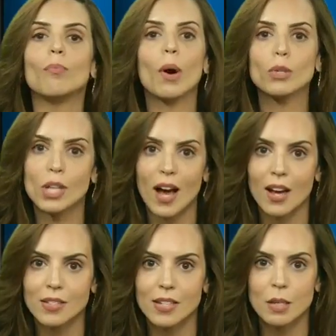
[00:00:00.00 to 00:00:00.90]

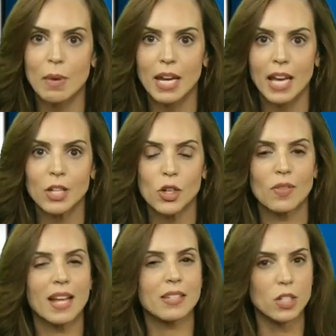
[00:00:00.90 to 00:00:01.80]
Botox is a medication
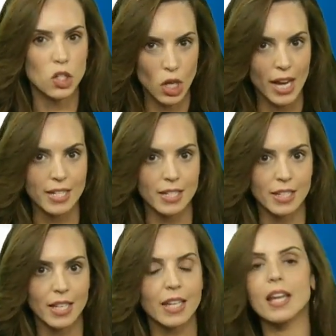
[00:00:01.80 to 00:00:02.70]
that's injected.
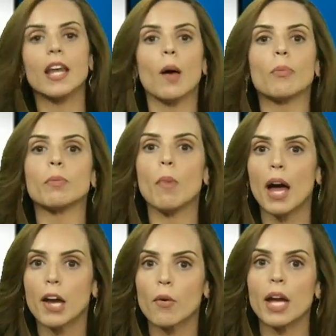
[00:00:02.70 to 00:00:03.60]
It can help with
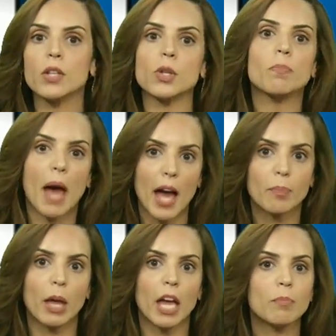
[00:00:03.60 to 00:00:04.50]
migraines and
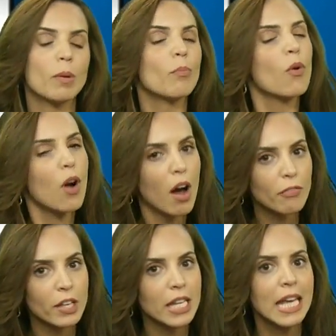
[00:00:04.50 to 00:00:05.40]
back pain, but more
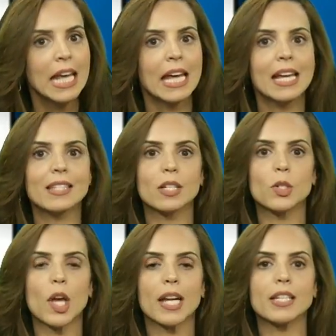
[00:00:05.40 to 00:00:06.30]
often it's
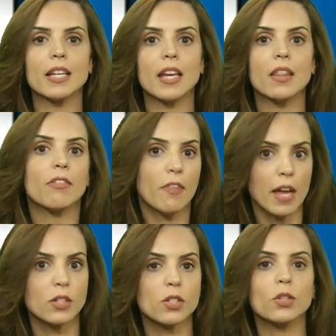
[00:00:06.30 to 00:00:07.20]
injected in the
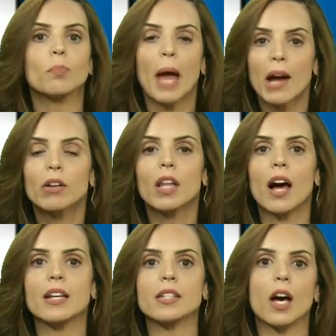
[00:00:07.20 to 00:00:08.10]
face to
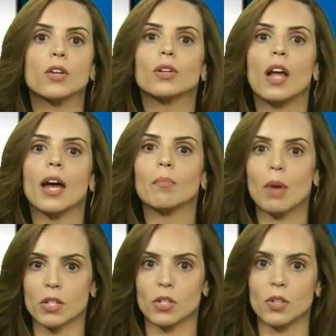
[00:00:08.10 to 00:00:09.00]
paralyze underlying
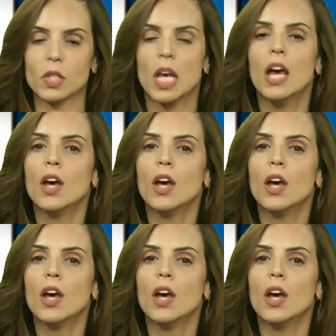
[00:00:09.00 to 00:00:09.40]
muscles.